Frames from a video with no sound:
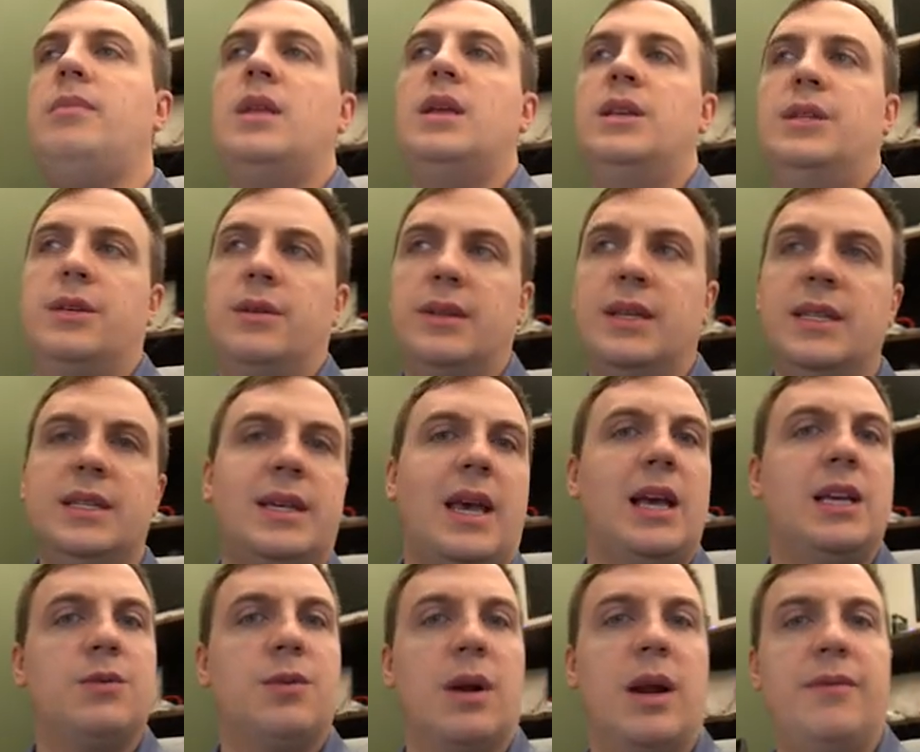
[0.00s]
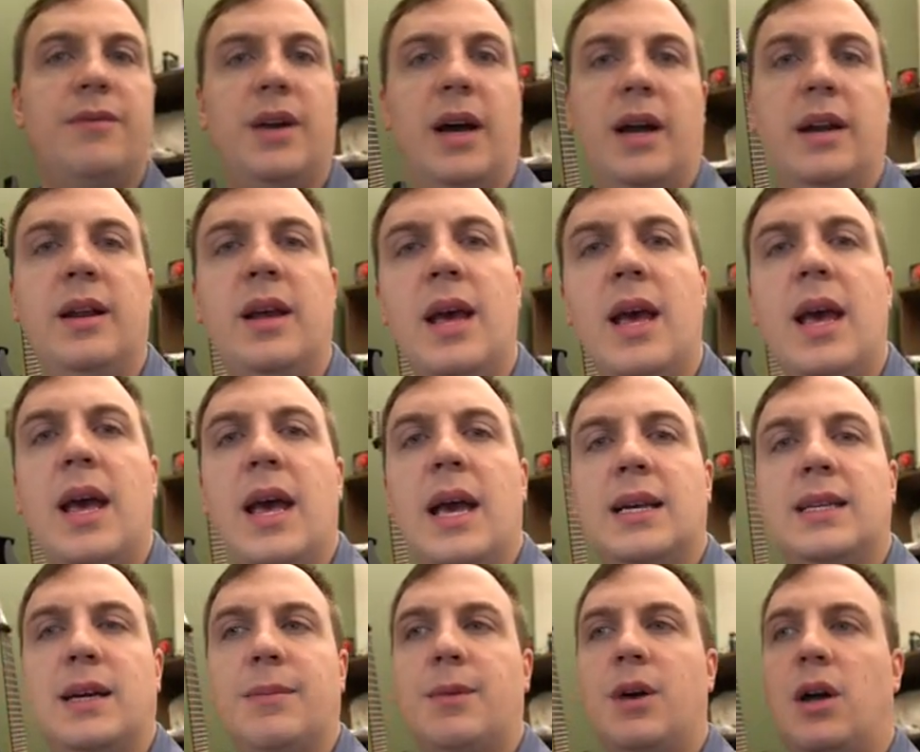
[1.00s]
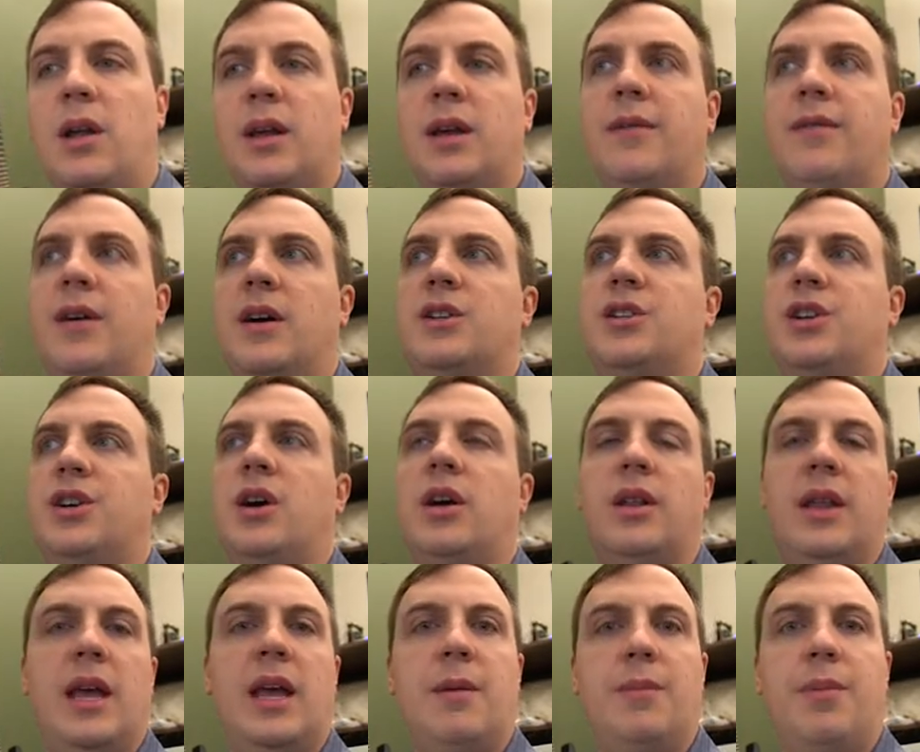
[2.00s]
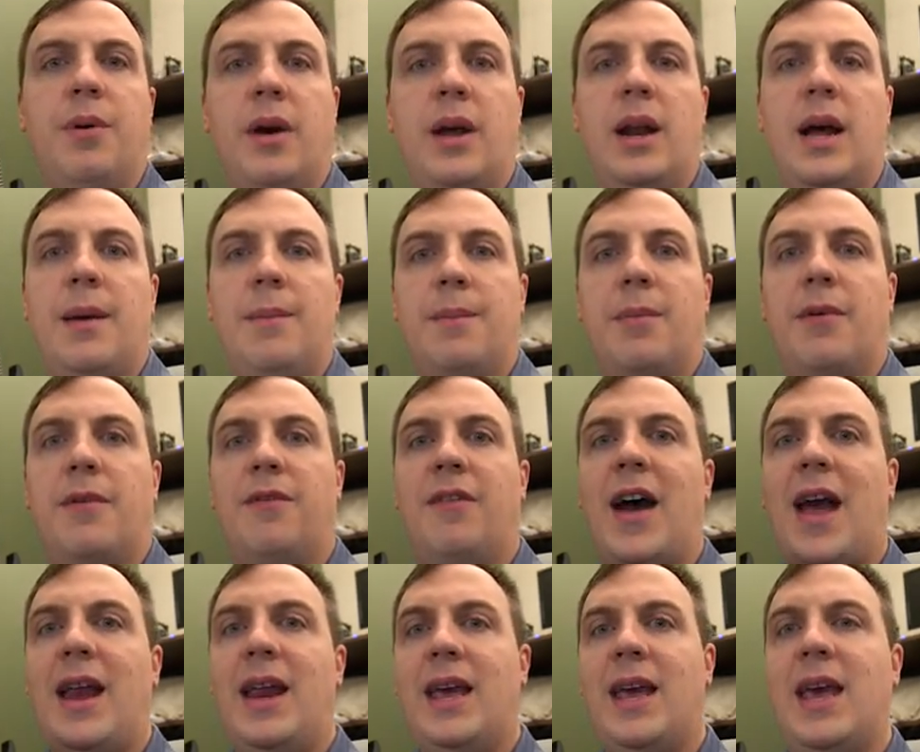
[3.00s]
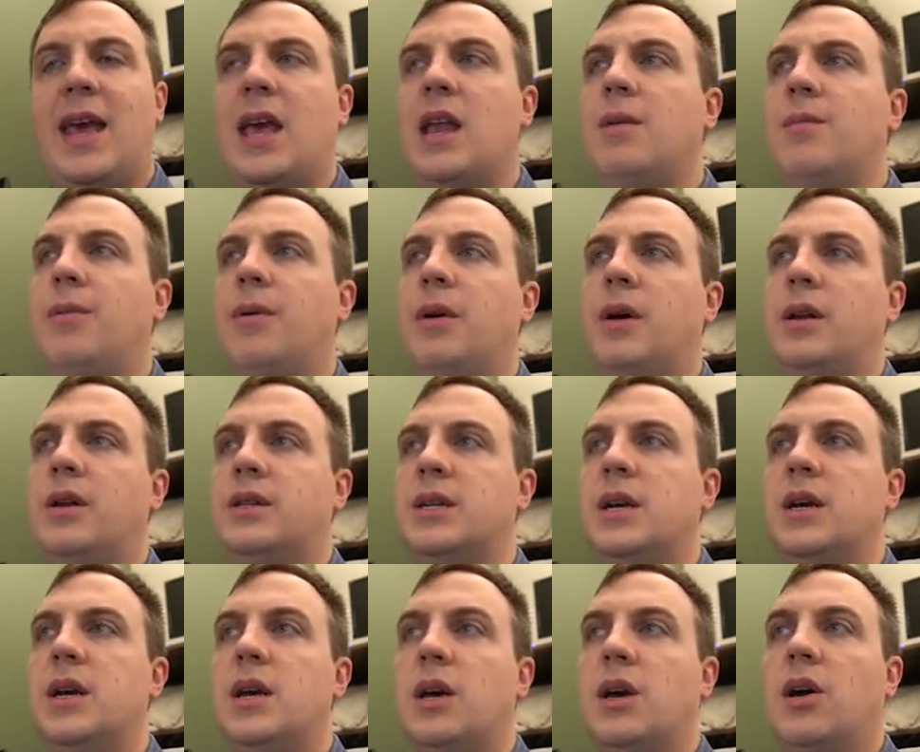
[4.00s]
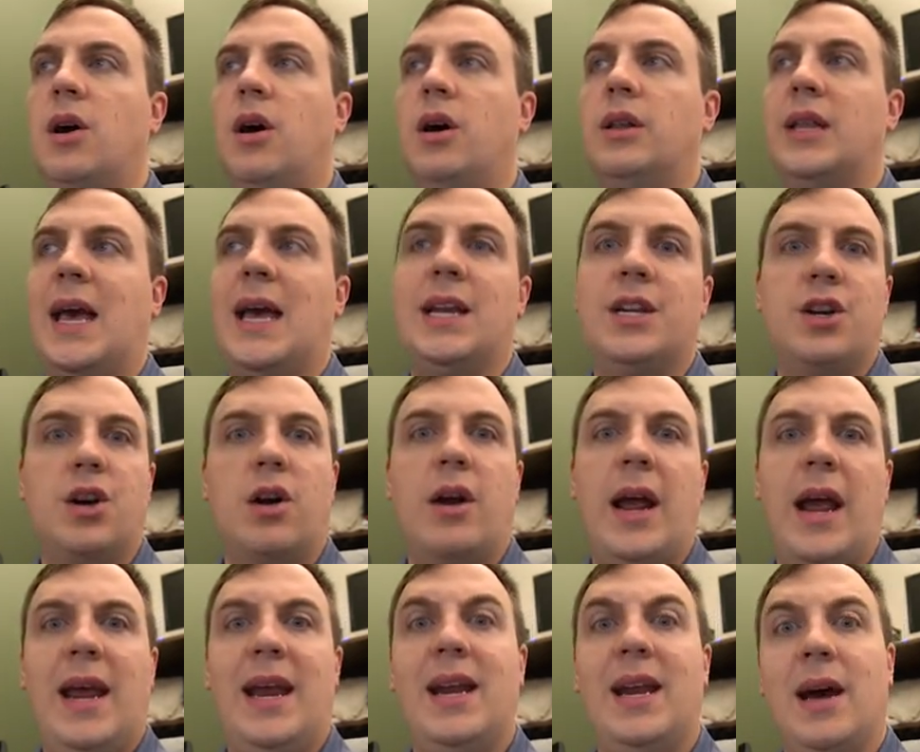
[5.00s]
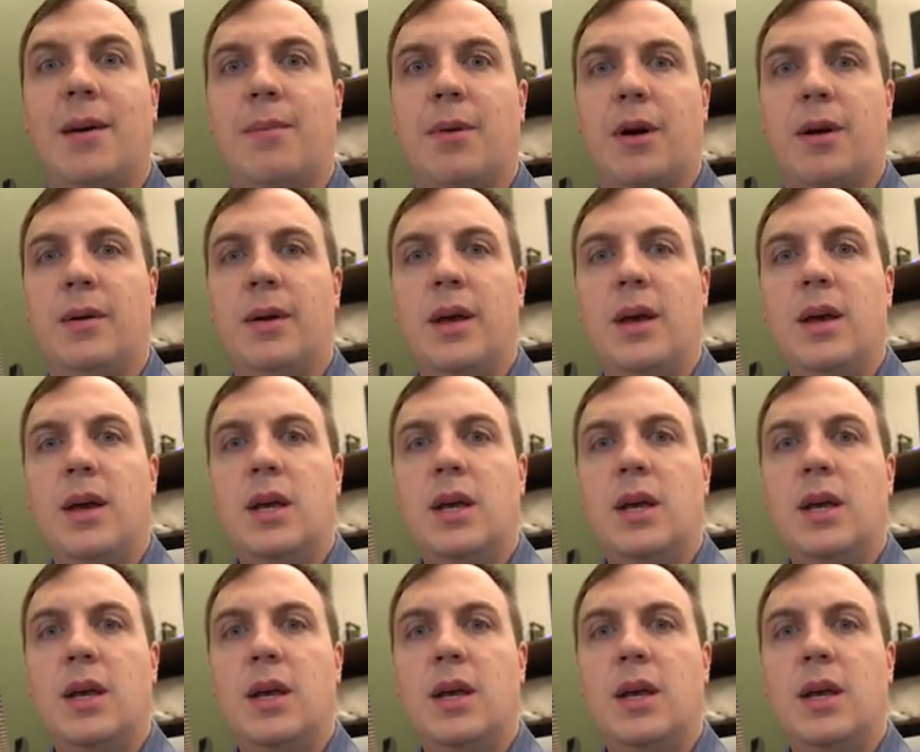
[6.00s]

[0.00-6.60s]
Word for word: So in this case, what I've done is I'm calling a function called input. I'm providing an input called enter a number.